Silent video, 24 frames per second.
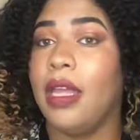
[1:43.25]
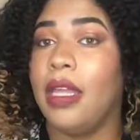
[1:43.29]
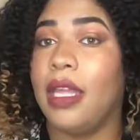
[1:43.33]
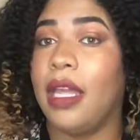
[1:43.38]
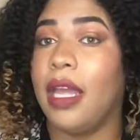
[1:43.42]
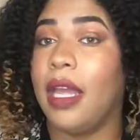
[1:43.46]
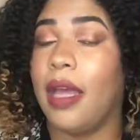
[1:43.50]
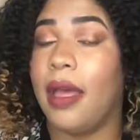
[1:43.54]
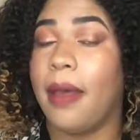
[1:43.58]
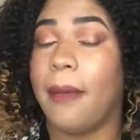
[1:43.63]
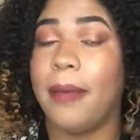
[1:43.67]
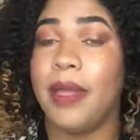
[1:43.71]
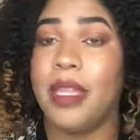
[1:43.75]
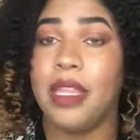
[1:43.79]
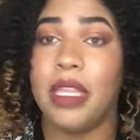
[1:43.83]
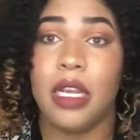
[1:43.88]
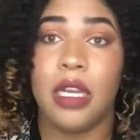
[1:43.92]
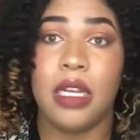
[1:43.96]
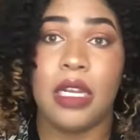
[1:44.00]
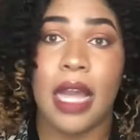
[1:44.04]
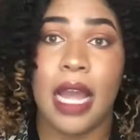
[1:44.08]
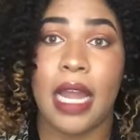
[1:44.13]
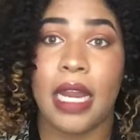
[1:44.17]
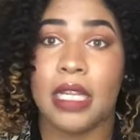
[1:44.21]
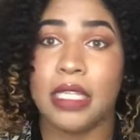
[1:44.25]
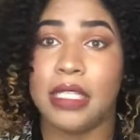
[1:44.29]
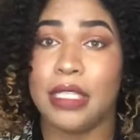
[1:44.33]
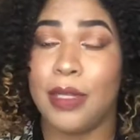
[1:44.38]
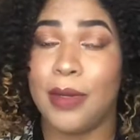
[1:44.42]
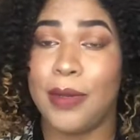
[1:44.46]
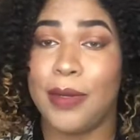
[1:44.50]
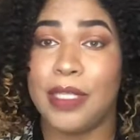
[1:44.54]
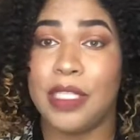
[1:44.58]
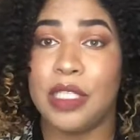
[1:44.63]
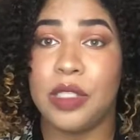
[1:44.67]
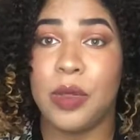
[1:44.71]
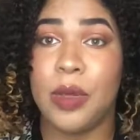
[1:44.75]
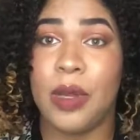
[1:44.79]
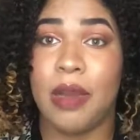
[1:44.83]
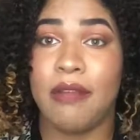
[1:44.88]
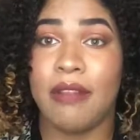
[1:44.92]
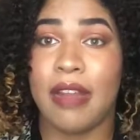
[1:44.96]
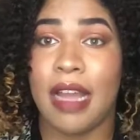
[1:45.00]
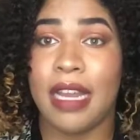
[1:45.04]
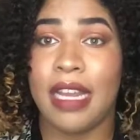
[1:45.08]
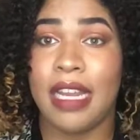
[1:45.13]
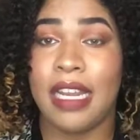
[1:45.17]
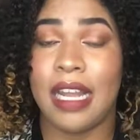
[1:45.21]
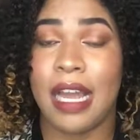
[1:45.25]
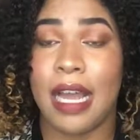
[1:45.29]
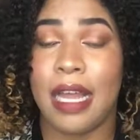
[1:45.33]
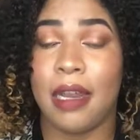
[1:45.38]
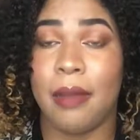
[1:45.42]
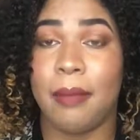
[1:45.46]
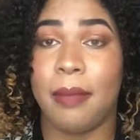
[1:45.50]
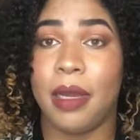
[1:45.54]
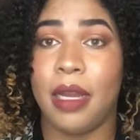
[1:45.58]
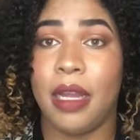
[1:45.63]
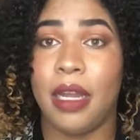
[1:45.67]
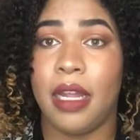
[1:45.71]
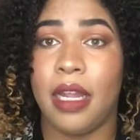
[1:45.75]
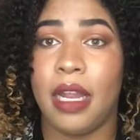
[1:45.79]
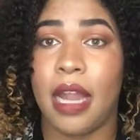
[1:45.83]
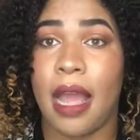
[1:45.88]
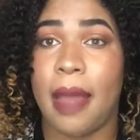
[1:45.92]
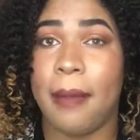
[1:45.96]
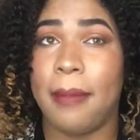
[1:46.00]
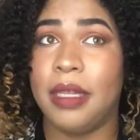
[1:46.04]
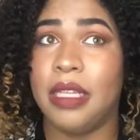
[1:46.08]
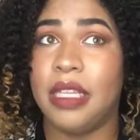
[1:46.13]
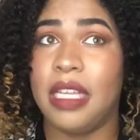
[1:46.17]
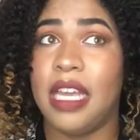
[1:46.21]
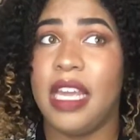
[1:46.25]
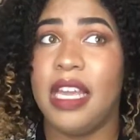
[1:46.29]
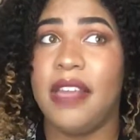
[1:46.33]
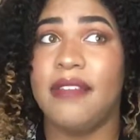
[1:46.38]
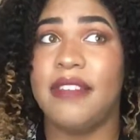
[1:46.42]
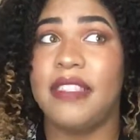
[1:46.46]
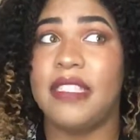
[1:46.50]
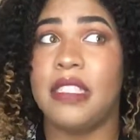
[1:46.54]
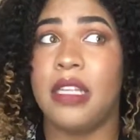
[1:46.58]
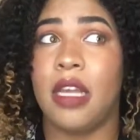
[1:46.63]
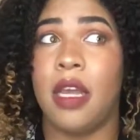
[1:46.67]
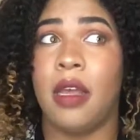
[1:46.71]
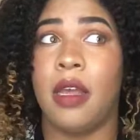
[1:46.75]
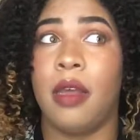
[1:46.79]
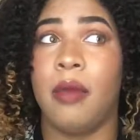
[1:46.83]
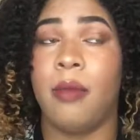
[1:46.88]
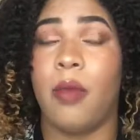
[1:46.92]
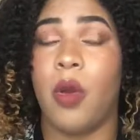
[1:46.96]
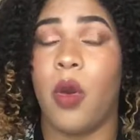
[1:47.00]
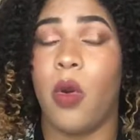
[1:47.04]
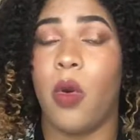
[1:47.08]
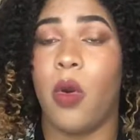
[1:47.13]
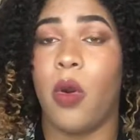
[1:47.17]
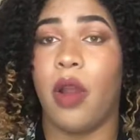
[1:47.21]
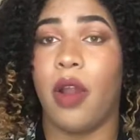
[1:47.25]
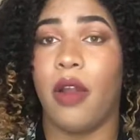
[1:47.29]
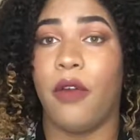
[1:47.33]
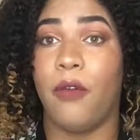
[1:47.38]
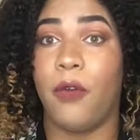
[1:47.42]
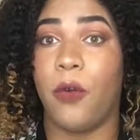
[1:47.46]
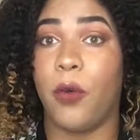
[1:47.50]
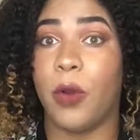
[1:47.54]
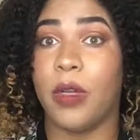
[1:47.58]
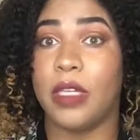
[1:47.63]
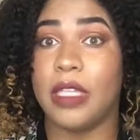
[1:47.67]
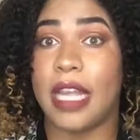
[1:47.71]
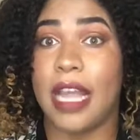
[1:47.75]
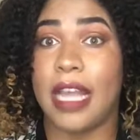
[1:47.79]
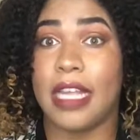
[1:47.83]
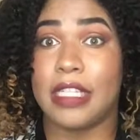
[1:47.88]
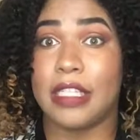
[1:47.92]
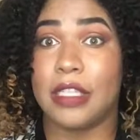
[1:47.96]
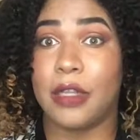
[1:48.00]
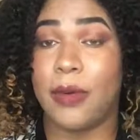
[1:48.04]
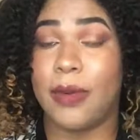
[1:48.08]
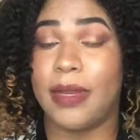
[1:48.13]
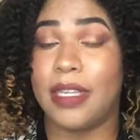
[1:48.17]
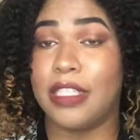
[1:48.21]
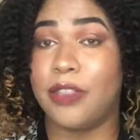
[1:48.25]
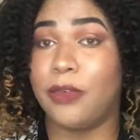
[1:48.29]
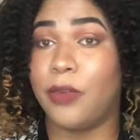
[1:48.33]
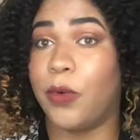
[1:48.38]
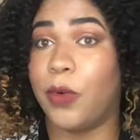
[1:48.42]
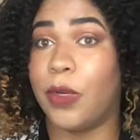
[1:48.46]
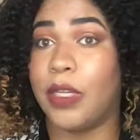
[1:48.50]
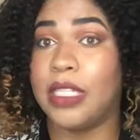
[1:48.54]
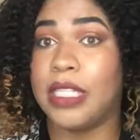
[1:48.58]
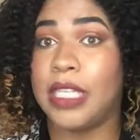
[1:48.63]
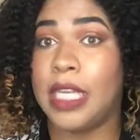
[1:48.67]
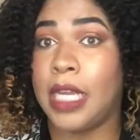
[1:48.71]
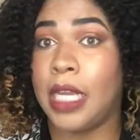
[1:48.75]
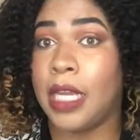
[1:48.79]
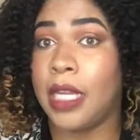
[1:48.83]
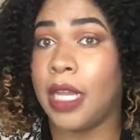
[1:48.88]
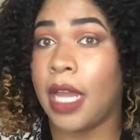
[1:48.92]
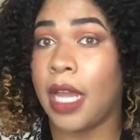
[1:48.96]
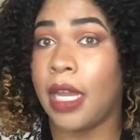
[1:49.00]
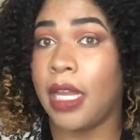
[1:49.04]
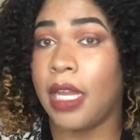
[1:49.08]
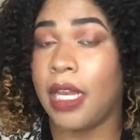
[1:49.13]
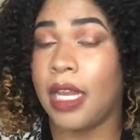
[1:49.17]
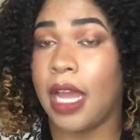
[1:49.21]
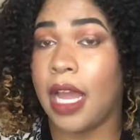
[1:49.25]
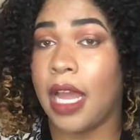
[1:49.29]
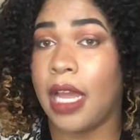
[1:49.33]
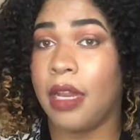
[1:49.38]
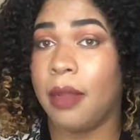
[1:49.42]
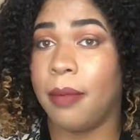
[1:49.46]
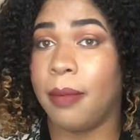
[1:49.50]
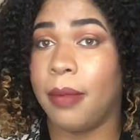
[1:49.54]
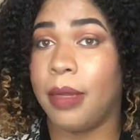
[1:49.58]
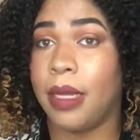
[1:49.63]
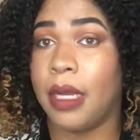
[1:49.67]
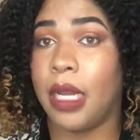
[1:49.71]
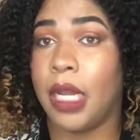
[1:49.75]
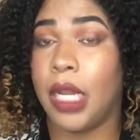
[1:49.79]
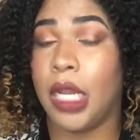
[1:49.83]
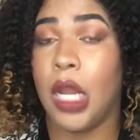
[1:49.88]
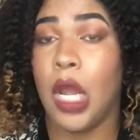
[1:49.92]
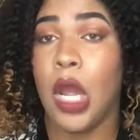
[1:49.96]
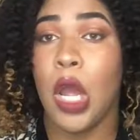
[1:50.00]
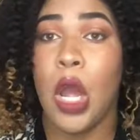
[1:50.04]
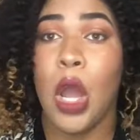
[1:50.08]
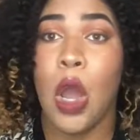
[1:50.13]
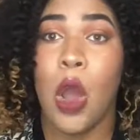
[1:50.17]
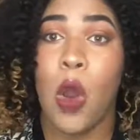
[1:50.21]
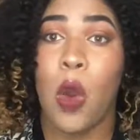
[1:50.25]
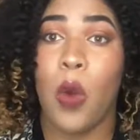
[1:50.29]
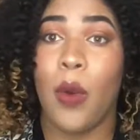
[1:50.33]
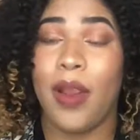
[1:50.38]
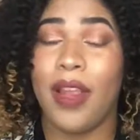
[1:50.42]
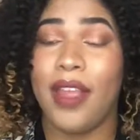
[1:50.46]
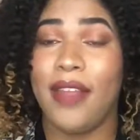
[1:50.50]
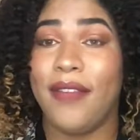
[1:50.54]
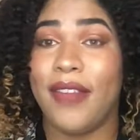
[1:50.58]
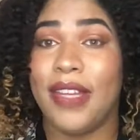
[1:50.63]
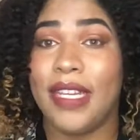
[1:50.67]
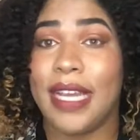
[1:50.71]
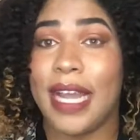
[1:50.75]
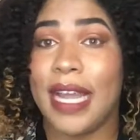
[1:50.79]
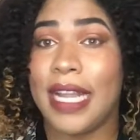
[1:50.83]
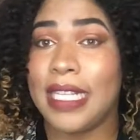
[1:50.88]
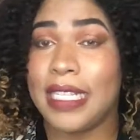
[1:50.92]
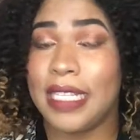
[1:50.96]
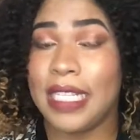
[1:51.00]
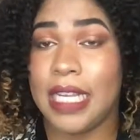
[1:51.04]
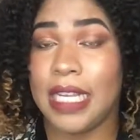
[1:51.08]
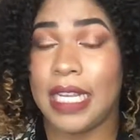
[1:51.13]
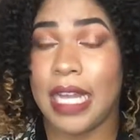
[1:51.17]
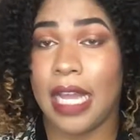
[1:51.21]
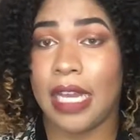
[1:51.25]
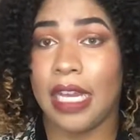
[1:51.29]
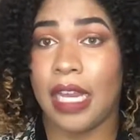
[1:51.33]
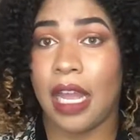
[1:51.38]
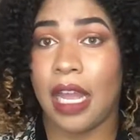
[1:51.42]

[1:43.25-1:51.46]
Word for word: Yeah, but they're not as low as $12.99 a month. I believe some are as low as $14.99 a month or even $19.99